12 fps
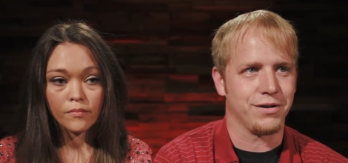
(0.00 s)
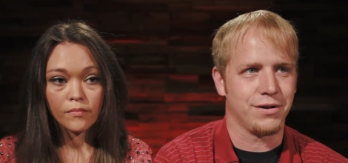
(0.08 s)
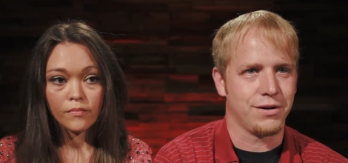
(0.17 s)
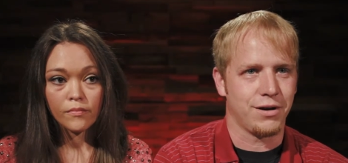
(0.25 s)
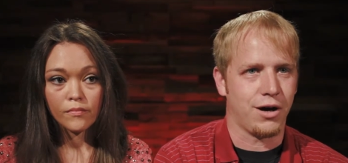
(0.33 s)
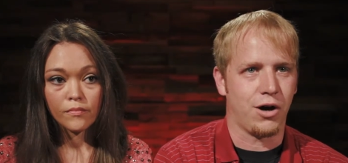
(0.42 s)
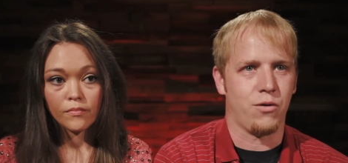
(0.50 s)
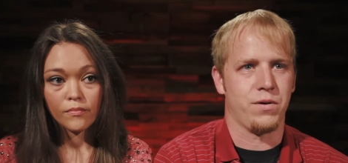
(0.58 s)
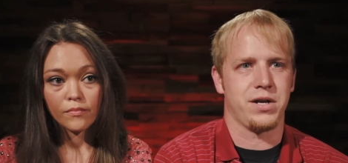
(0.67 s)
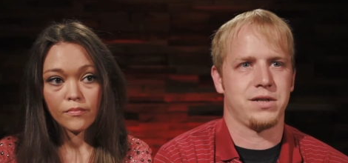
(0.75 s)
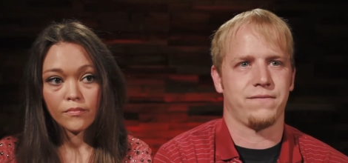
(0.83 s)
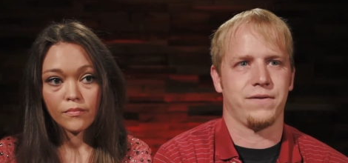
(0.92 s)
Speaker 1: can
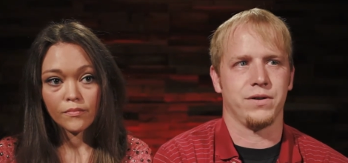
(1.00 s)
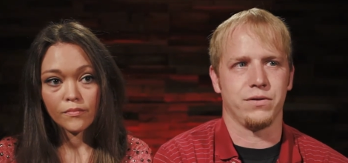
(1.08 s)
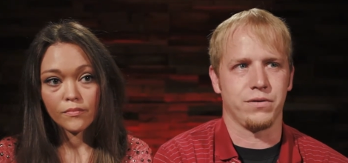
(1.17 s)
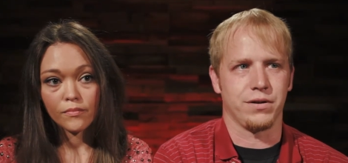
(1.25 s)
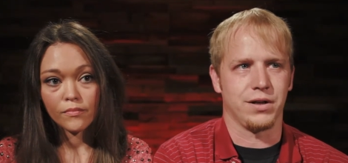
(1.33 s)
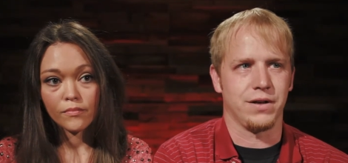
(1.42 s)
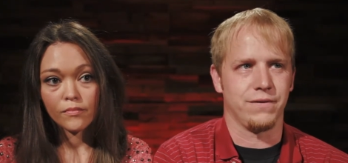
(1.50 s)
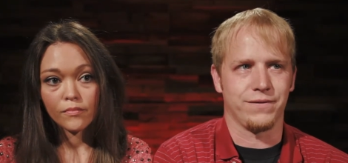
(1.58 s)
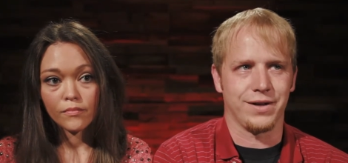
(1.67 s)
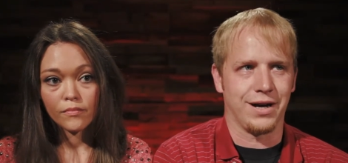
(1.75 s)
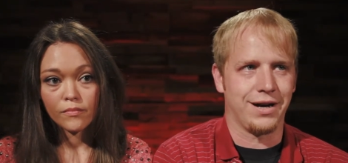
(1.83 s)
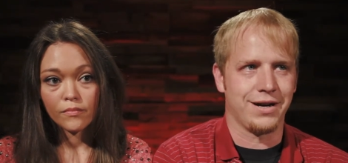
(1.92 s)
always feel the love
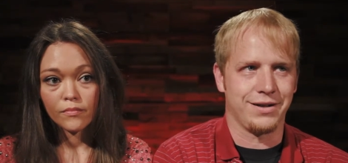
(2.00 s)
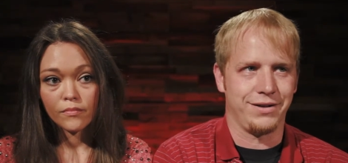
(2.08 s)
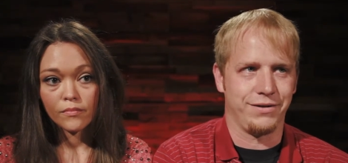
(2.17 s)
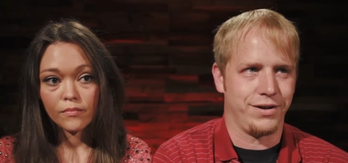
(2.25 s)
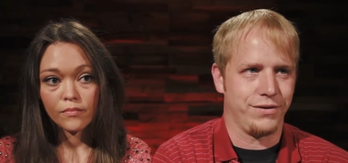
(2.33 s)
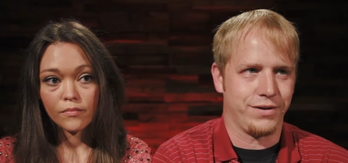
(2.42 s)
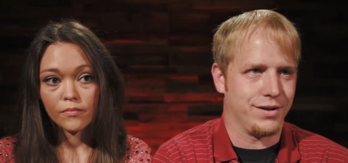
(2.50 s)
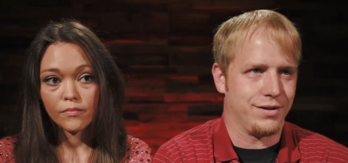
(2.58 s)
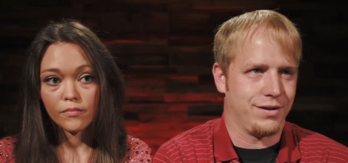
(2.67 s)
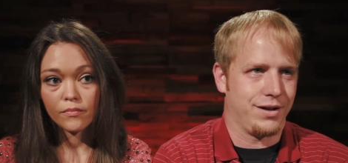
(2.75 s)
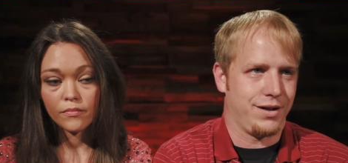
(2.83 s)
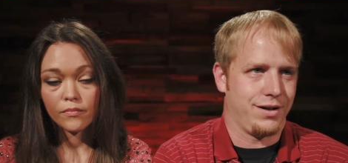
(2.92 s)
of God. You, you can,
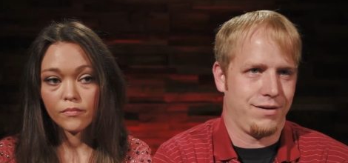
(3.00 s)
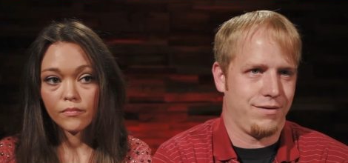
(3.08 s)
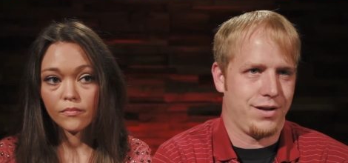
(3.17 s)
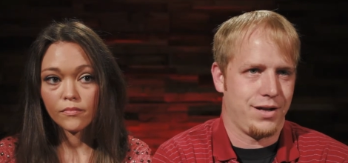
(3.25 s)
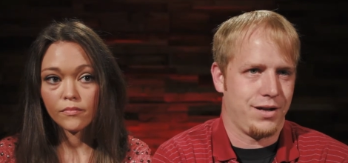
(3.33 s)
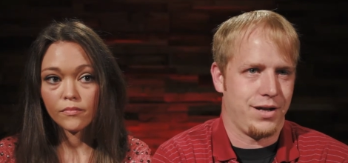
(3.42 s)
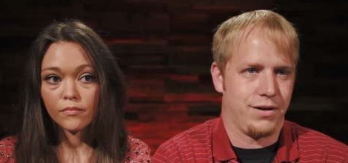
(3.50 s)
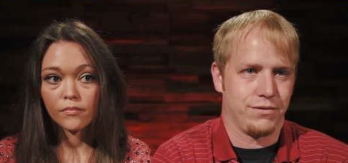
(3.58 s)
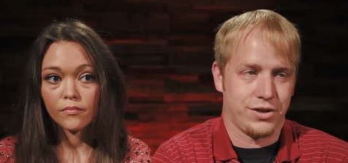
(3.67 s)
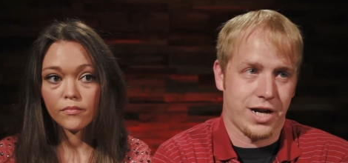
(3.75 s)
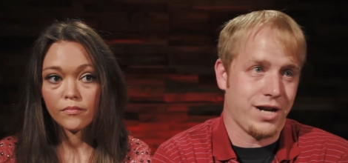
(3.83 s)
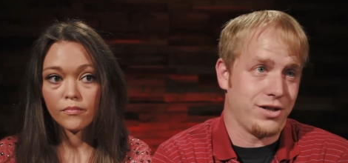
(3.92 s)
it, will
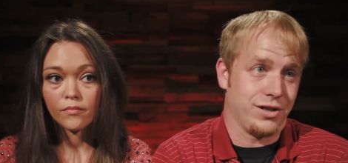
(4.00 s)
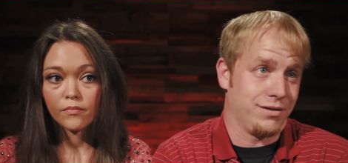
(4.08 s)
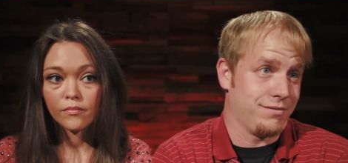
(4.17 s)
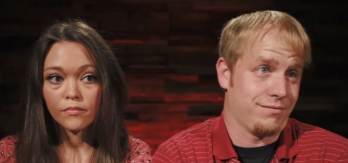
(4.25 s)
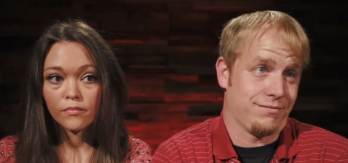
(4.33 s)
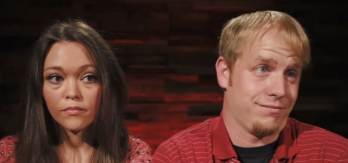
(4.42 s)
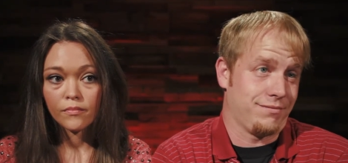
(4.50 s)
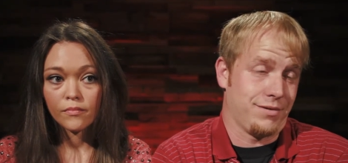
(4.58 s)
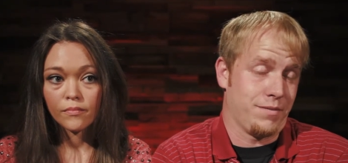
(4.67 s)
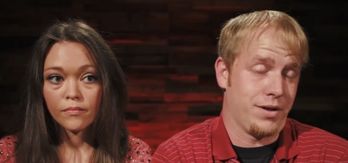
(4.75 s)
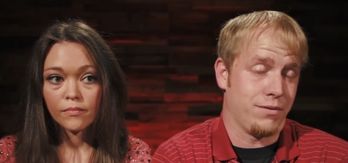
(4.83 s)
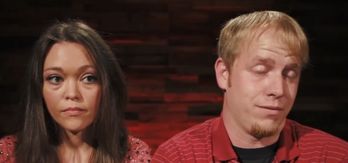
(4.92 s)
change you.
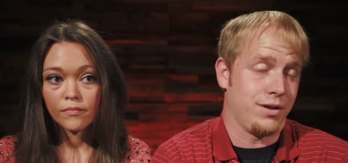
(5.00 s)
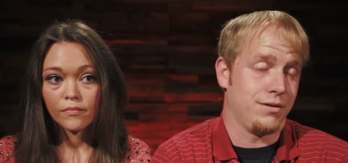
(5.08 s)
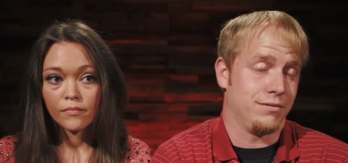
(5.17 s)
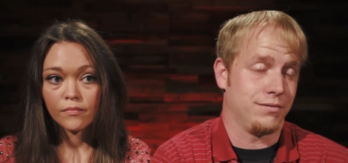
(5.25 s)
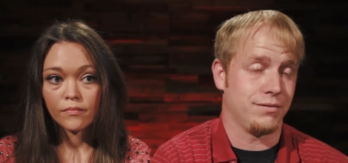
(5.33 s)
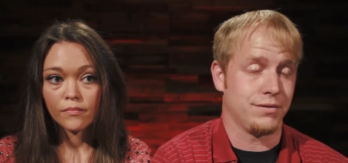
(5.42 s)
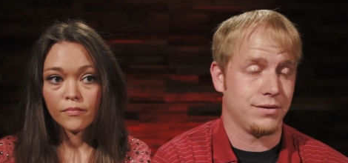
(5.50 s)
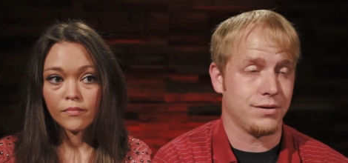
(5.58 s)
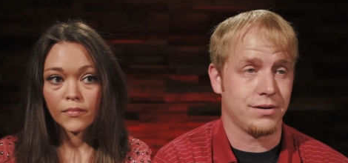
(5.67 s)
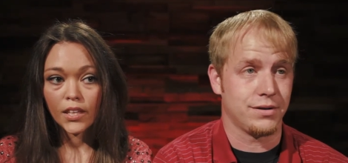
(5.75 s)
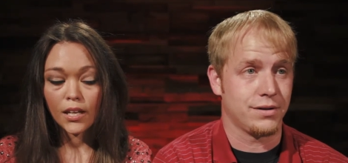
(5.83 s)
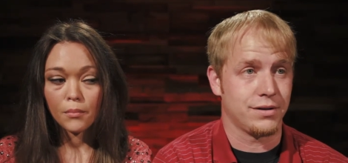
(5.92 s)
It will.
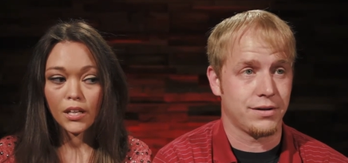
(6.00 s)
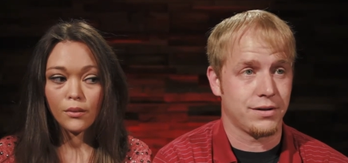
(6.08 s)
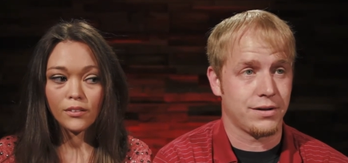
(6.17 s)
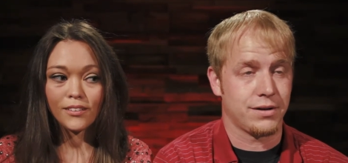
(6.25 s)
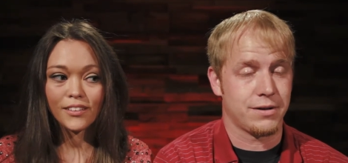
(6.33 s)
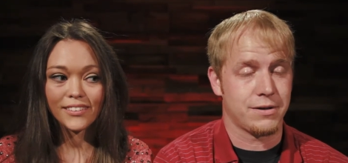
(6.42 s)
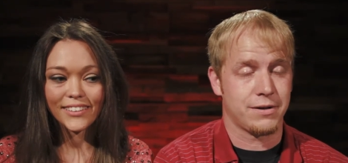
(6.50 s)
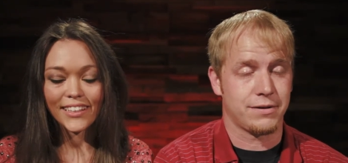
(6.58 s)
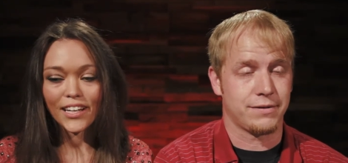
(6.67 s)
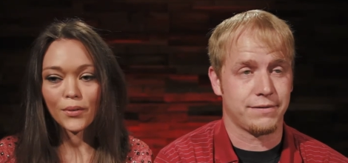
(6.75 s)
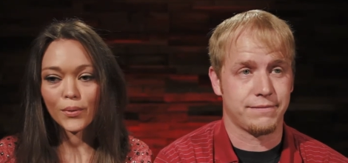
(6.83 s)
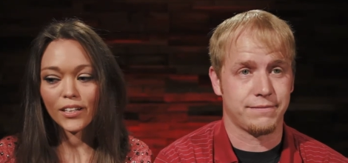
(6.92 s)
Speaker 2: I mean,
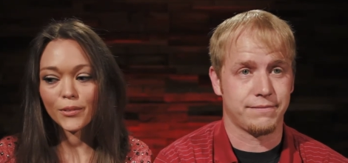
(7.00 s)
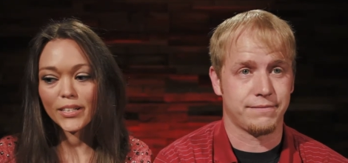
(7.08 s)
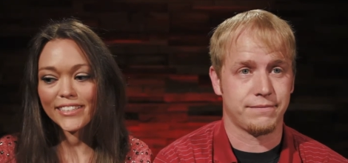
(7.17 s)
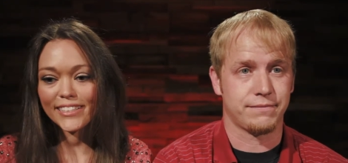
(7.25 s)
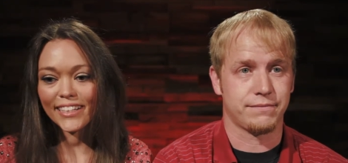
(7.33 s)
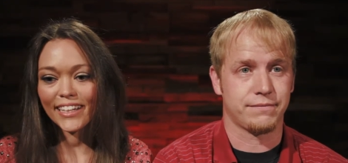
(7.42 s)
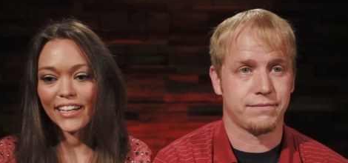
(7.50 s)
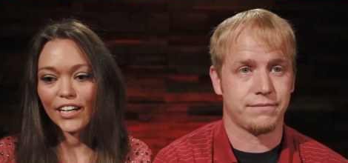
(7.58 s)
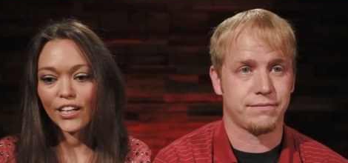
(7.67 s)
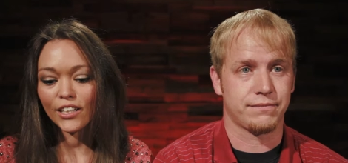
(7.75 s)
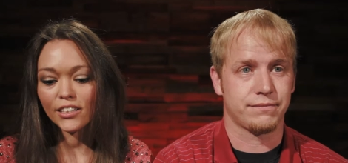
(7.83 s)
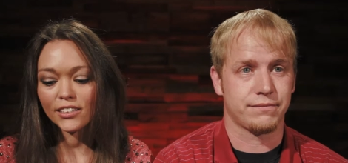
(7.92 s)
yeah. What, what's it gonna
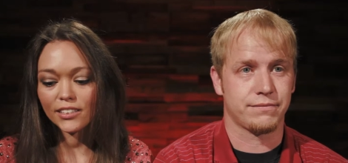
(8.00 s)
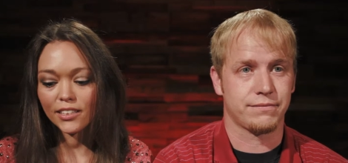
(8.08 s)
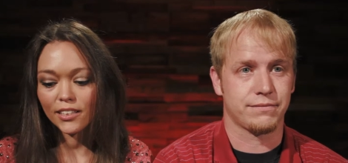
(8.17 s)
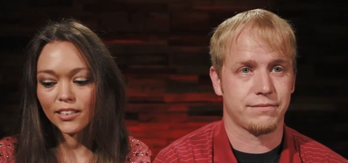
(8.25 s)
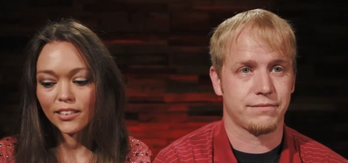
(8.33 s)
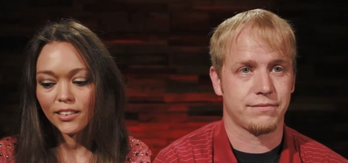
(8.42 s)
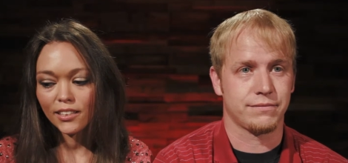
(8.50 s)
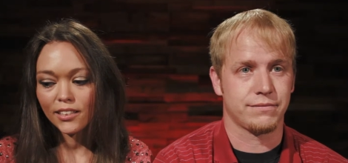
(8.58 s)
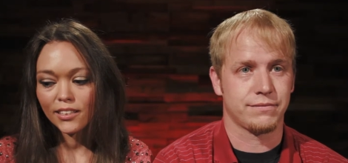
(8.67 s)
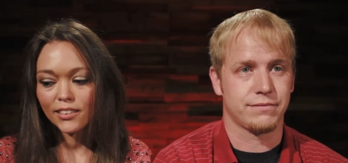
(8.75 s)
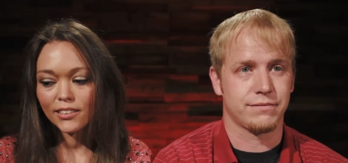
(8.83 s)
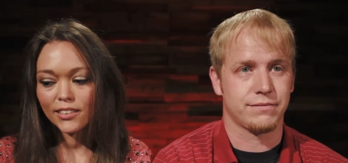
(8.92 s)
hurt to
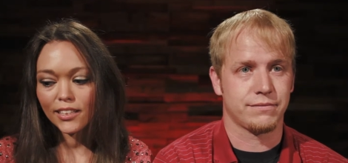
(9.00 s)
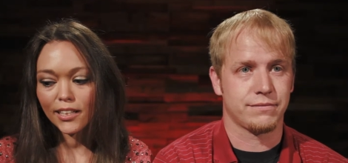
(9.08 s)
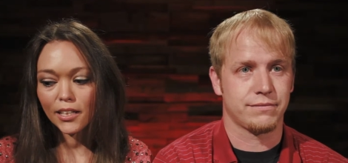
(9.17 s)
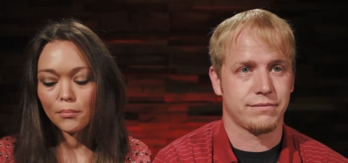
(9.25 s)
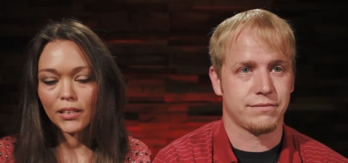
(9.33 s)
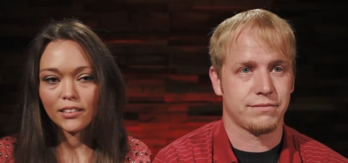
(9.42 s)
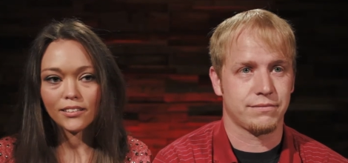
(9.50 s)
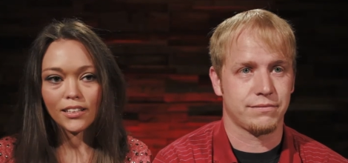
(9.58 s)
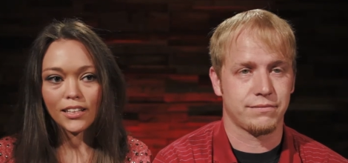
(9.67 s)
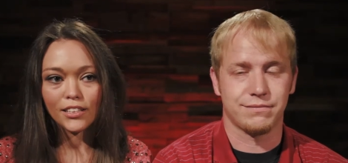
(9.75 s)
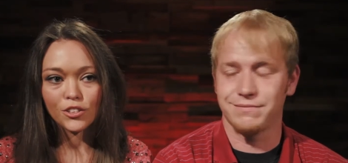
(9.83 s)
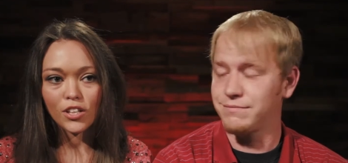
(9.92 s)
to come and,
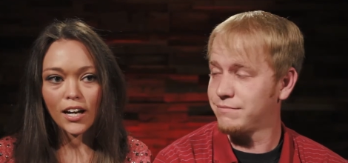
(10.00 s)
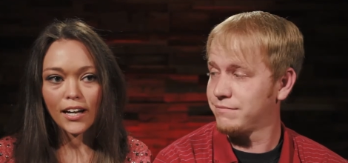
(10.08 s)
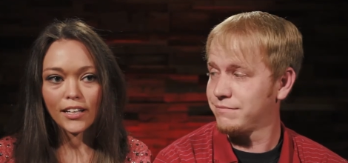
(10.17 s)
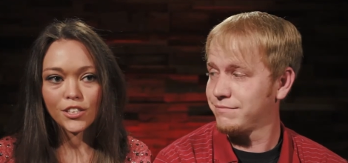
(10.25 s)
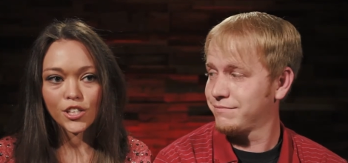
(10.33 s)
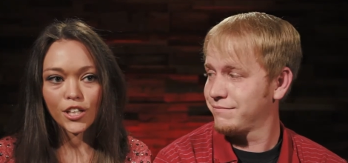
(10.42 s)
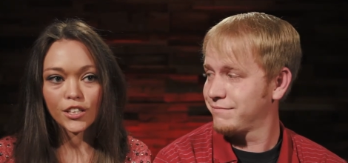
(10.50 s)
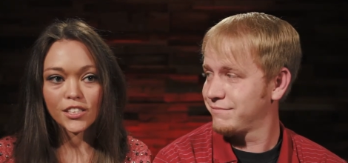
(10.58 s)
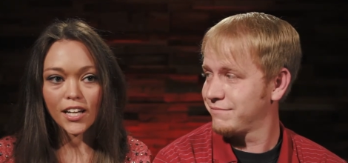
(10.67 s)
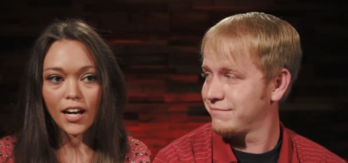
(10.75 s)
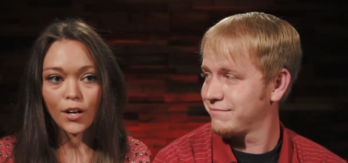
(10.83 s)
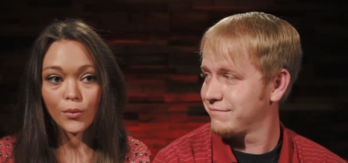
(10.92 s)
and try a
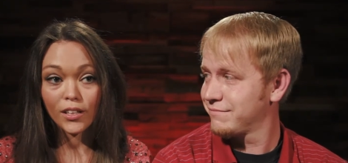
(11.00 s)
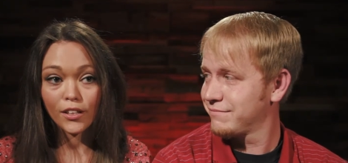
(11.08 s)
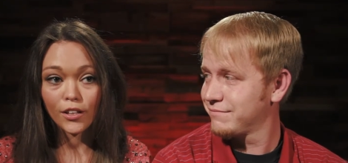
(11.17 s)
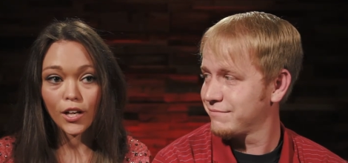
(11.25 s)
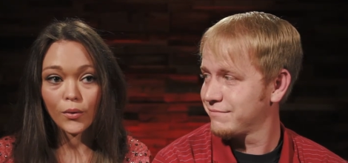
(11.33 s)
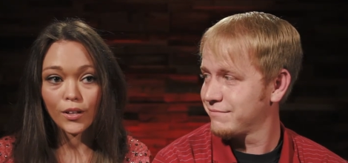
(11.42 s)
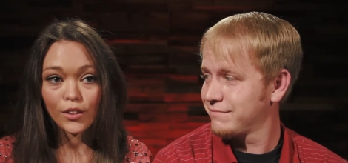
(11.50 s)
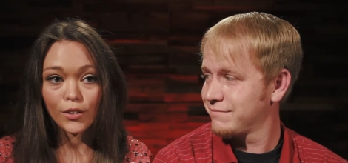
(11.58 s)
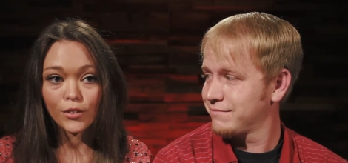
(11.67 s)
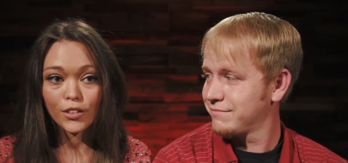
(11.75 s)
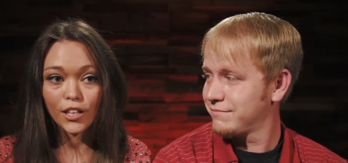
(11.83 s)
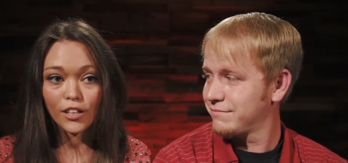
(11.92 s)
church out when you're going through